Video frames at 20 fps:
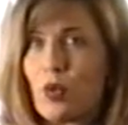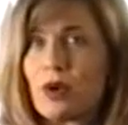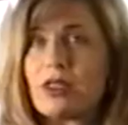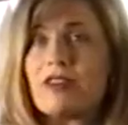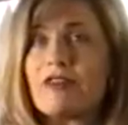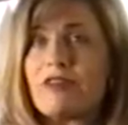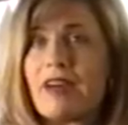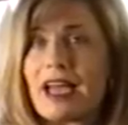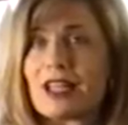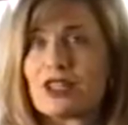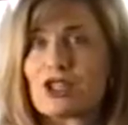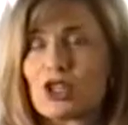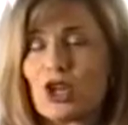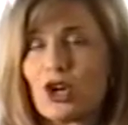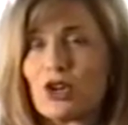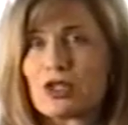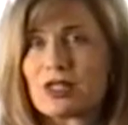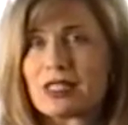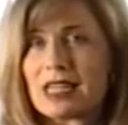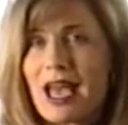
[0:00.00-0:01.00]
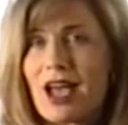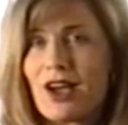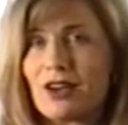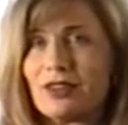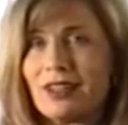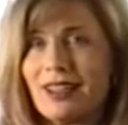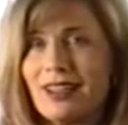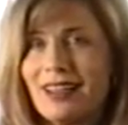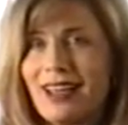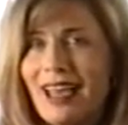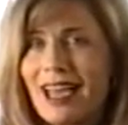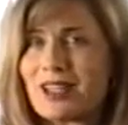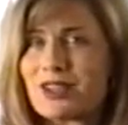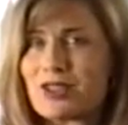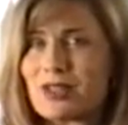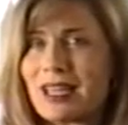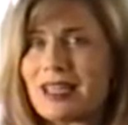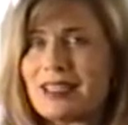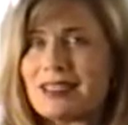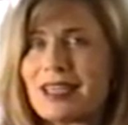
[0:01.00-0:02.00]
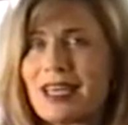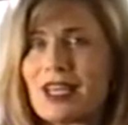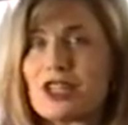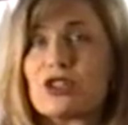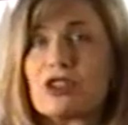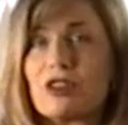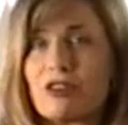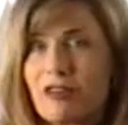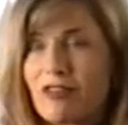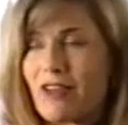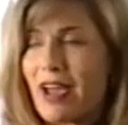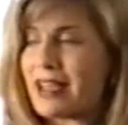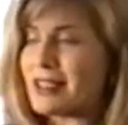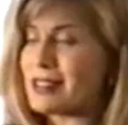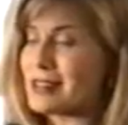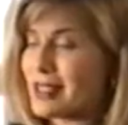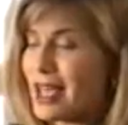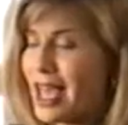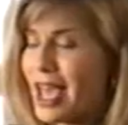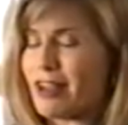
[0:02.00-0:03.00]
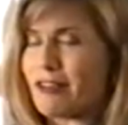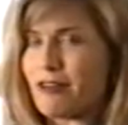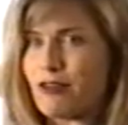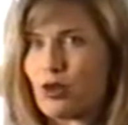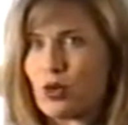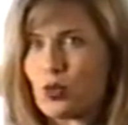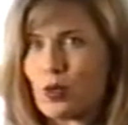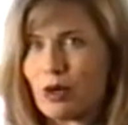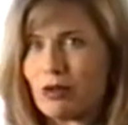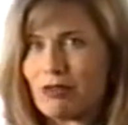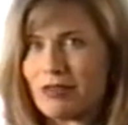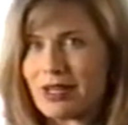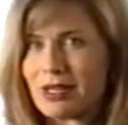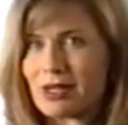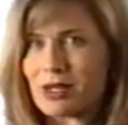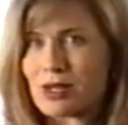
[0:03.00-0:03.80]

when the fan slows down and sends air to the face and footwell